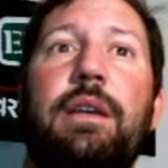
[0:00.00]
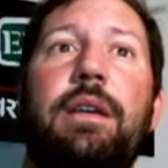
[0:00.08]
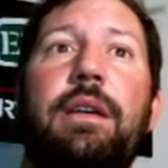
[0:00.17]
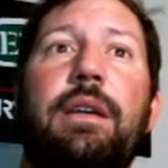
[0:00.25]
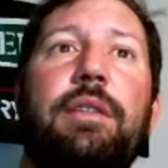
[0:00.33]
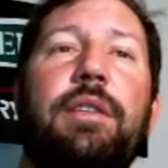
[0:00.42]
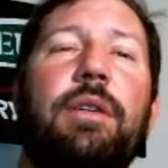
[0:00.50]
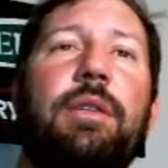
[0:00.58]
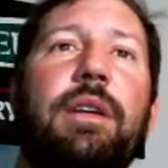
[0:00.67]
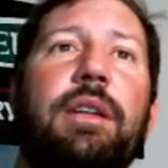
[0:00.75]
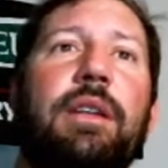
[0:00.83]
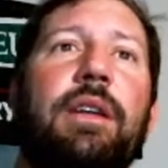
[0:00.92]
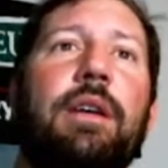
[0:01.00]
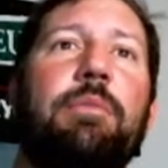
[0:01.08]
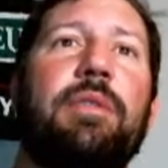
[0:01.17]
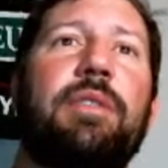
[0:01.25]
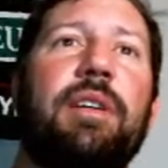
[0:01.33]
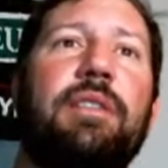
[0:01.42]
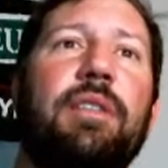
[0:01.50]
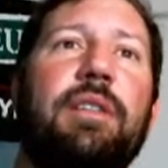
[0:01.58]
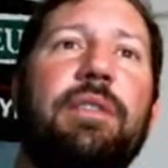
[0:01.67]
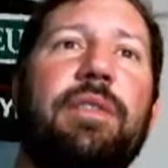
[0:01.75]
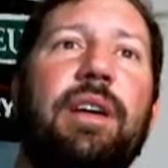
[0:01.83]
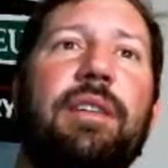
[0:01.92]
in the token? Protect all your
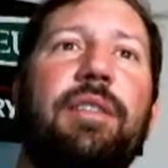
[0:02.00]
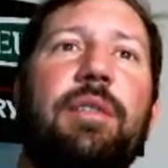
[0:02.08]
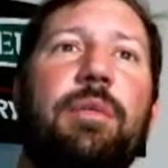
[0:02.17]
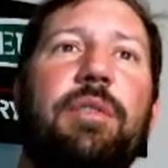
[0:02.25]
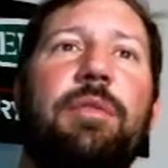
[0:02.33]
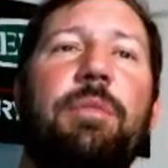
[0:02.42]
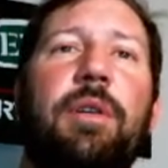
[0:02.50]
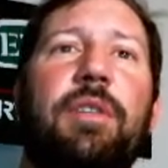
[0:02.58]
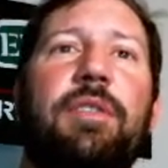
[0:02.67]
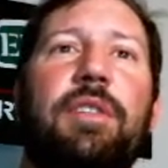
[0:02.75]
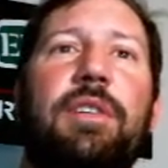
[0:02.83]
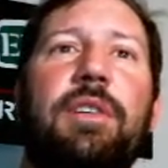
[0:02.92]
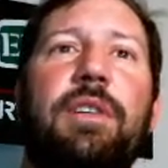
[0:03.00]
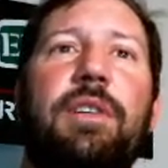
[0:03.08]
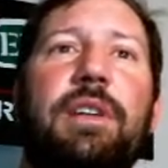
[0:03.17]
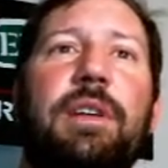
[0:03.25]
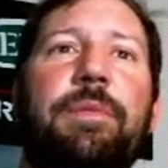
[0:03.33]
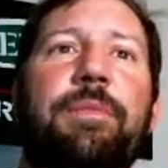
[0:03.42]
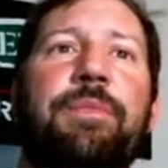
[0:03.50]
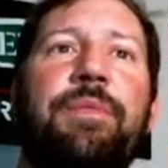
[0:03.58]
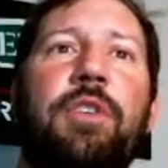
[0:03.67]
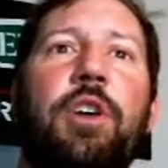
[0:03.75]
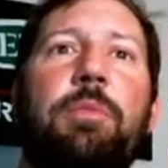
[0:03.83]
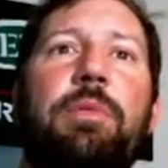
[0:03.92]
devices with smarter security.
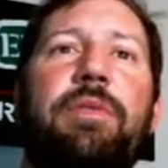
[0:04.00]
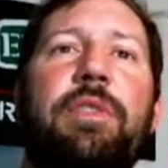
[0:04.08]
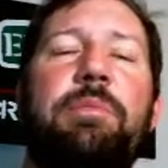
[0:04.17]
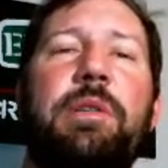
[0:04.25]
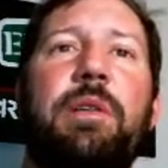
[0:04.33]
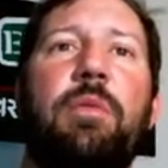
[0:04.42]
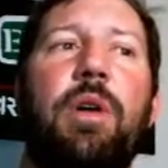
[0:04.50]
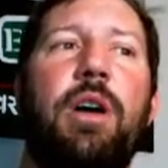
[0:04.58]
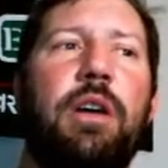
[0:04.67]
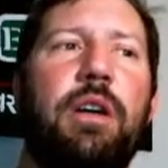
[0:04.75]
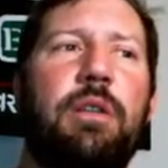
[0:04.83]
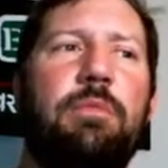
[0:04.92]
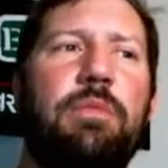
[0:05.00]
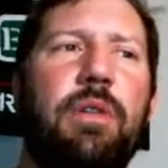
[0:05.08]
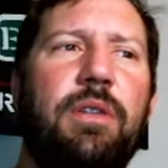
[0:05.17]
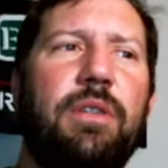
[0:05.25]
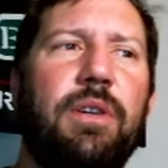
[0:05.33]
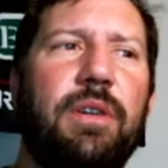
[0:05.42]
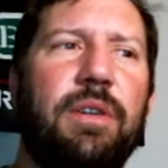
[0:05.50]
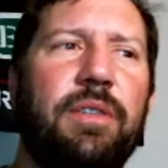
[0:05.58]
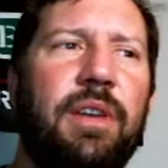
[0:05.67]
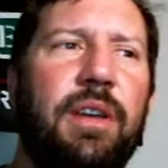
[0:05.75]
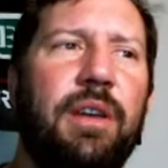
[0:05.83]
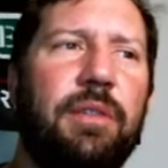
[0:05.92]
OpenVPN and WireGuard
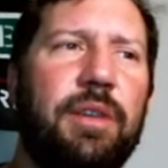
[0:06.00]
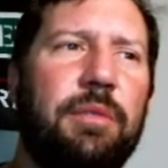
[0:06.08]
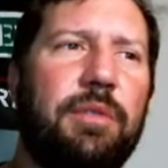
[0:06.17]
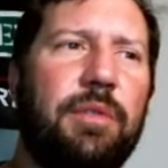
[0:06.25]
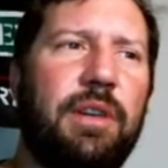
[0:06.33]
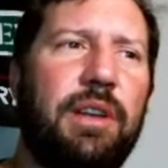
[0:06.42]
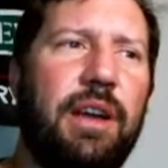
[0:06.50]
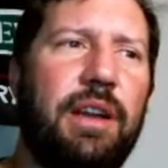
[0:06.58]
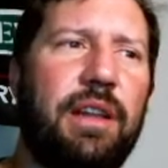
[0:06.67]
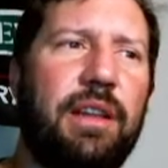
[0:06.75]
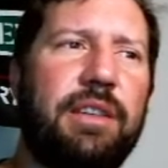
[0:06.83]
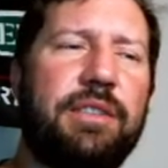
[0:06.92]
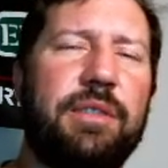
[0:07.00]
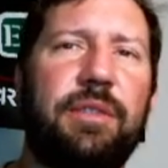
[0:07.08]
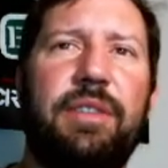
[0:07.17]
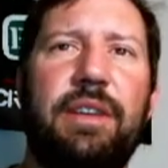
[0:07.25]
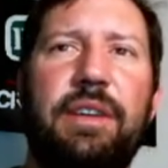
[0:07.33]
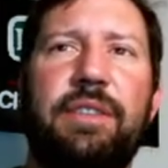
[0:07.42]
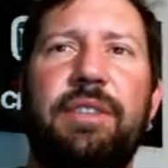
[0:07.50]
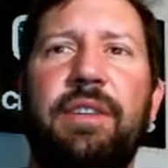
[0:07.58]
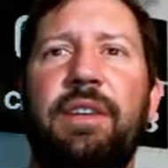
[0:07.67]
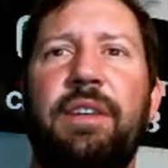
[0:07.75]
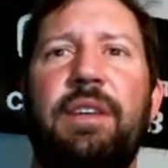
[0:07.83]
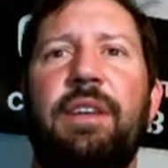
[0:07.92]
protocols. What's up, 29LH06?
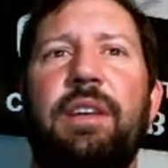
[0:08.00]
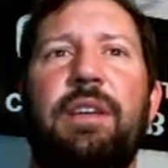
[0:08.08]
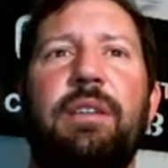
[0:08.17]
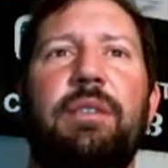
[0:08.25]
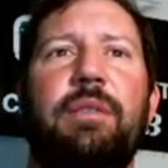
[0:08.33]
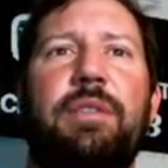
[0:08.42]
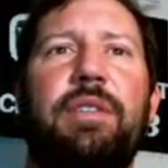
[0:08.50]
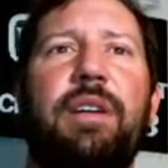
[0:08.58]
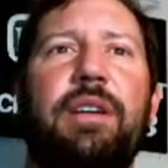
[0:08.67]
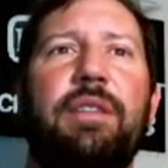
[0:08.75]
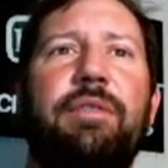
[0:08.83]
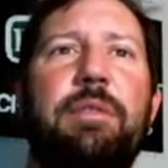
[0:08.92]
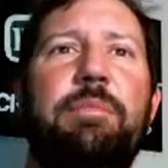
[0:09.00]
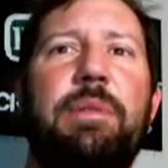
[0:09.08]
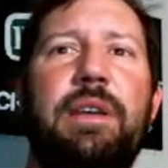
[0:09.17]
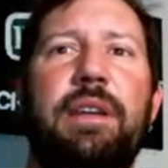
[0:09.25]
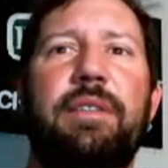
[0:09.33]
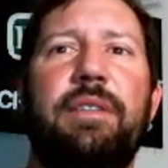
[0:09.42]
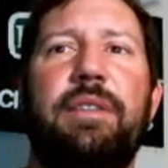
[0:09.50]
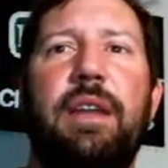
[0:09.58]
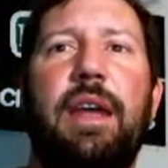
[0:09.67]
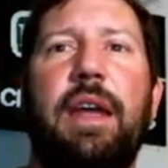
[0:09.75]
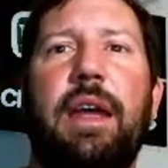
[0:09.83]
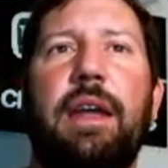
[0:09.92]
We're talking VPNs
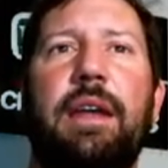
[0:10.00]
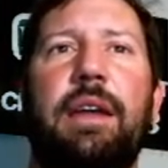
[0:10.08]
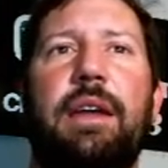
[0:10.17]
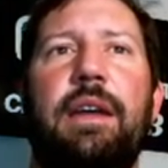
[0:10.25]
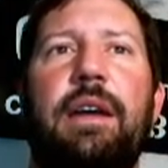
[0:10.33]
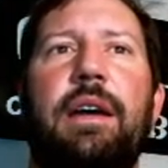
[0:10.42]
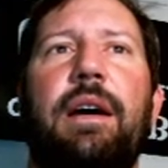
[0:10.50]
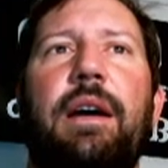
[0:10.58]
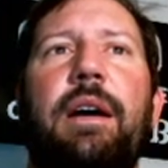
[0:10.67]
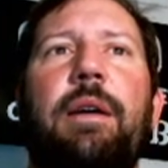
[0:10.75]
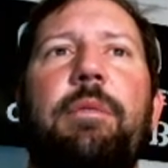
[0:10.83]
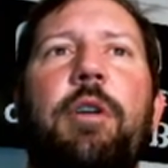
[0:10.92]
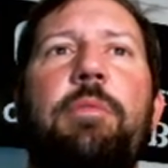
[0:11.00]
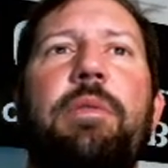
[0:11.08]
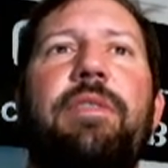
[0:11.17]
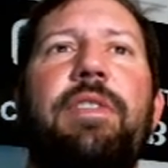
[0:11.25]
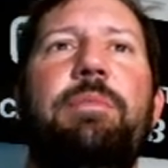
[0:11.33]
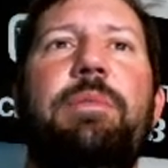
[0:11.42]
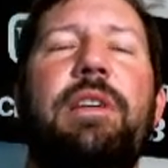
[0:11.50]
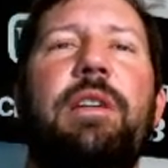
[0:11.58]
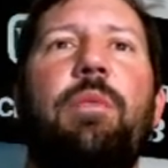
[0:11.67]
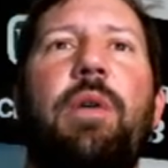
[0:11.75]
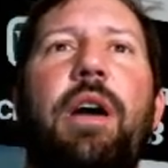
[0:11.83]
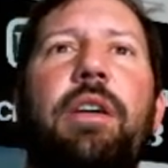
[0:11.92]
today. OpenVPN
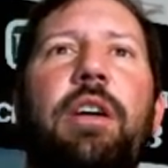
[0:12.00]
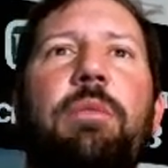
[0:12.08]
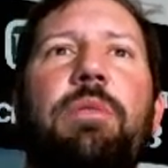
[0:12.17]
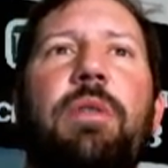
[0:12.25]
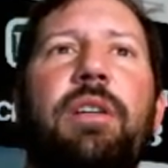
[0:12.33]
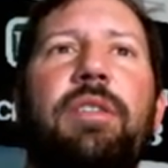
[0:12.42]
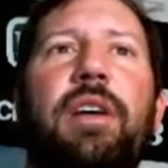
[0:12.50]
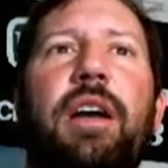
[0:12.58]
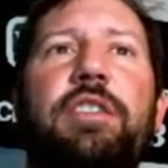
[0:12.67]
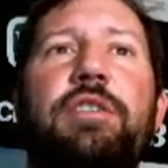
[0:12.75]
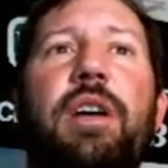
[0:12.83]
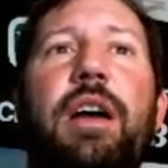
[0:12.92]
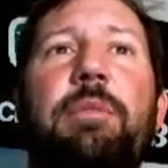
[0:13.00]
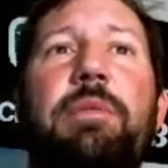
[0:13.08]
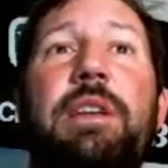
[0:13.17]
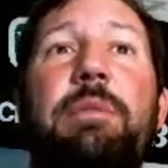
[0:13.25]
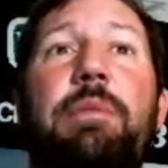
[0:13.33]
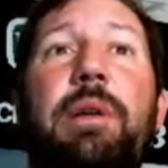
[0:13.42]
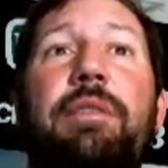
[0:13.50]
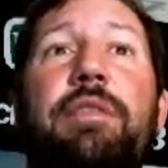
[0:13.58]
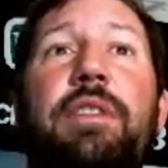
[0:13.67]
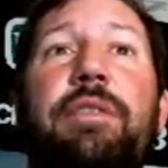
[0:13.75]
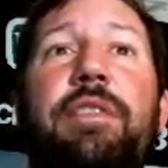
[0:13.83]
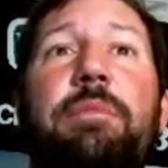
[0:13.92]
and WireGuard products hide your IP, pay for
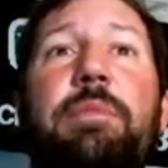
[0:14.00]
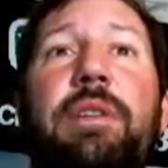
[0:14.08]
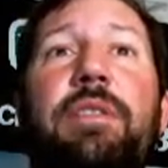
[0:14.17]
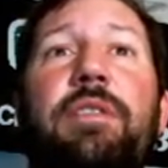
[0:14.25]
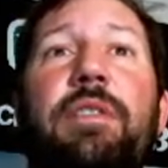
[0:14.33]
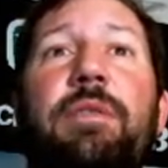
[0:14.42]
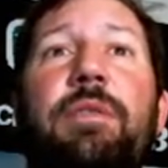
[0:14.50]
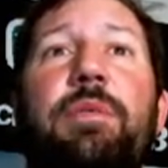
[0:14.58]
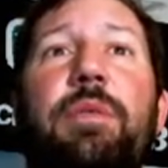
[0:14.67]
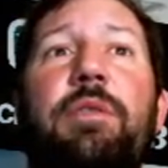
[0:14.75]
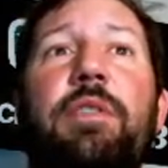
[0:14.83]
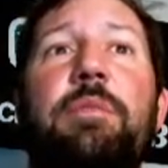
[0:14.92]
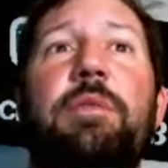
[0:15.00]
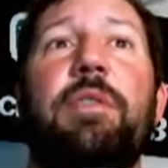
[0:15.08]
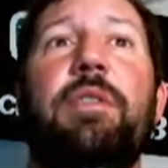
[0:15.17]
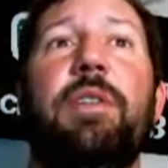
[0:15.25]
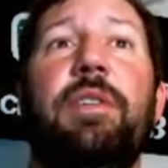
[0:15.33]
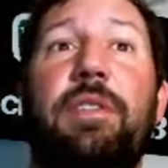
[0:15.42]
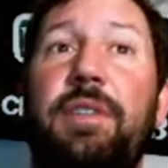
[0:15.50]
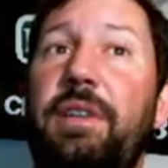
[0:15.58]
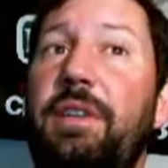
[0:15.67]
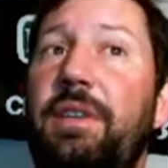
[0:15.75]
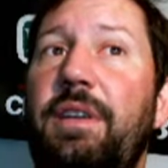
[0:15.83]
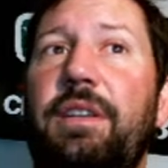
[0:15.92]
your VPN service with
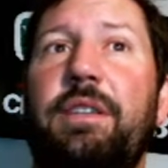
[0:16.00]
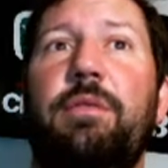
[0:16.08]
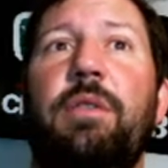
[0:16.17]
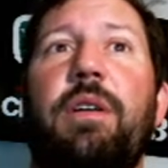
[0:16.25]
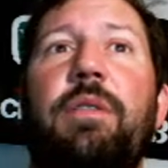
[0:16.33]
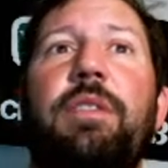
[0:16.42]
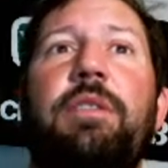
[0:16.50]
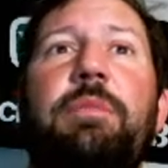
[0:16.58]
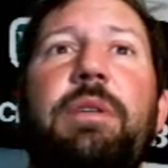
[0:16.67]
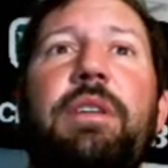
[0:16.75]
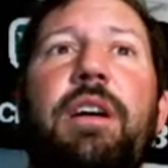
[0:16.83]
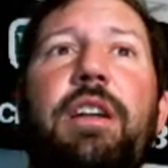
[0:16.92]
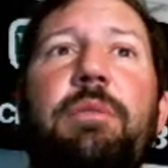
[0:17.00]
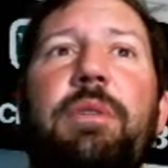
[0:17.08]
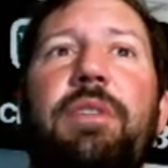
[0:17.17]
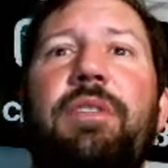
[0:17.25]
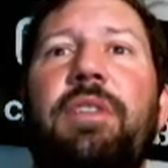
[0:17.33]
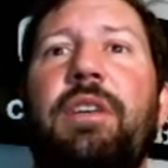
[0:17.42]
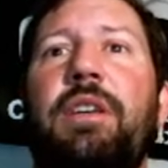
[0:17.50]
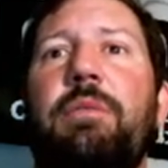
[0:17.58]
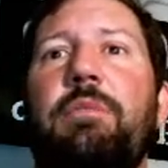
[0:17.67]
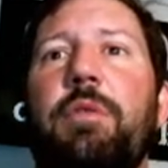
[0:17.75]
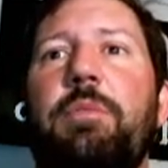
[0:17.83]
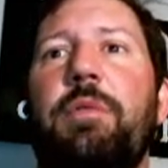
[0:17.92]
cryptocurrency, and you will always be anonymous.
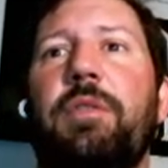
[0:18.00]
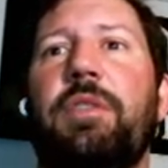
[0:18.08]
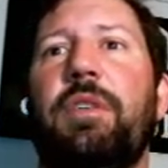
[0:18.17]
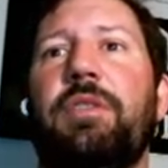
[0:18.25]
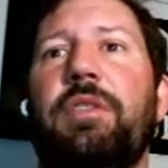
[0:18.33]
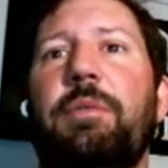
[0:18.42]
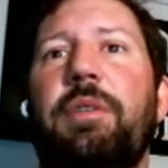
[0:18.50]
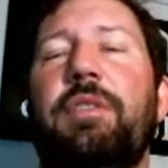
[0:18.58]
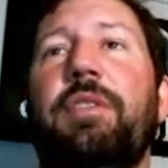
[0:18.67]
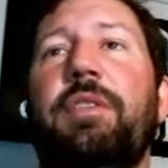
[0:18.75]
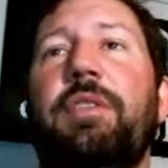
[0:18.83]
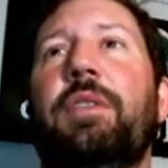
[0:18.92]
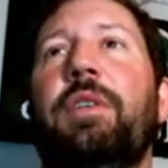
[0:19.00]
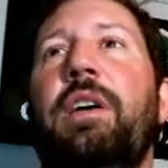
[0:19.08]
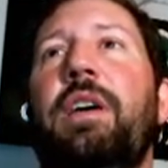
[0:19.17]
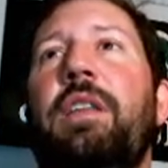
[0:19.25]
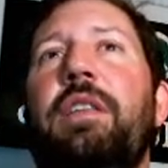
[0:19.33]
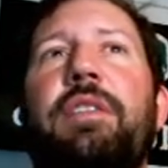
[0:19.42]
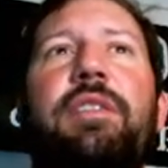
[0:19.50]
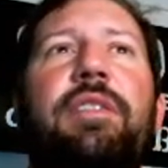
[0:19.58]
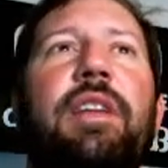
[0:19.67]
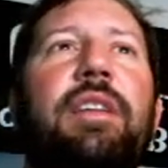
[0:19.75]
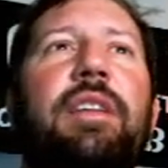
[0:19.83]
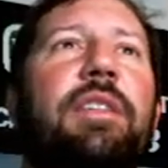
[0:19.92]
More protocols coming soon. So the
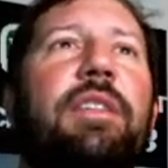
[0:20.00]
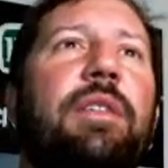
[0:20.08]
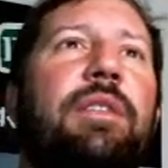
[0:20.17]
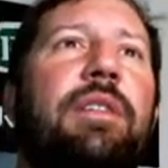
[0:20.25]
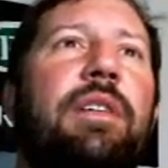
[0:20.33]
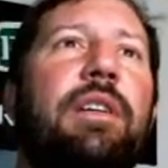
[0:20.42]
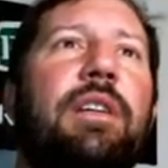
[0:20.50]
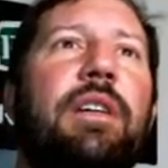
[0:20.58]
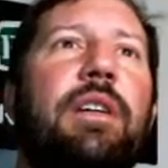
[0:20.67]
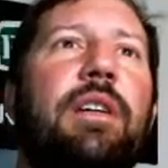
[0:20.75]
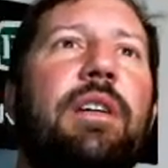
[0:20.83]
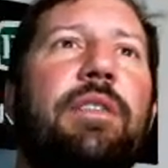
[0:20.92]
Sentinel over